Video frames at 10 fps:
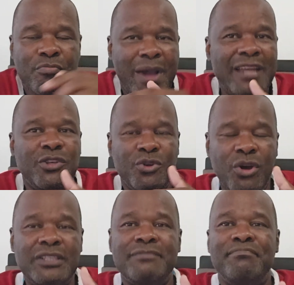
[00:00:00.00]
might
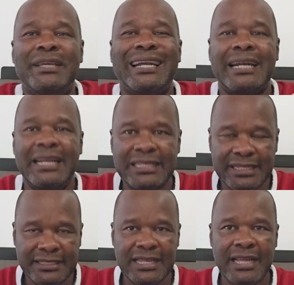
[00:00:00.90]
not be
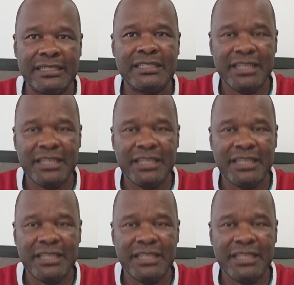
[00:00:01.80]
registered.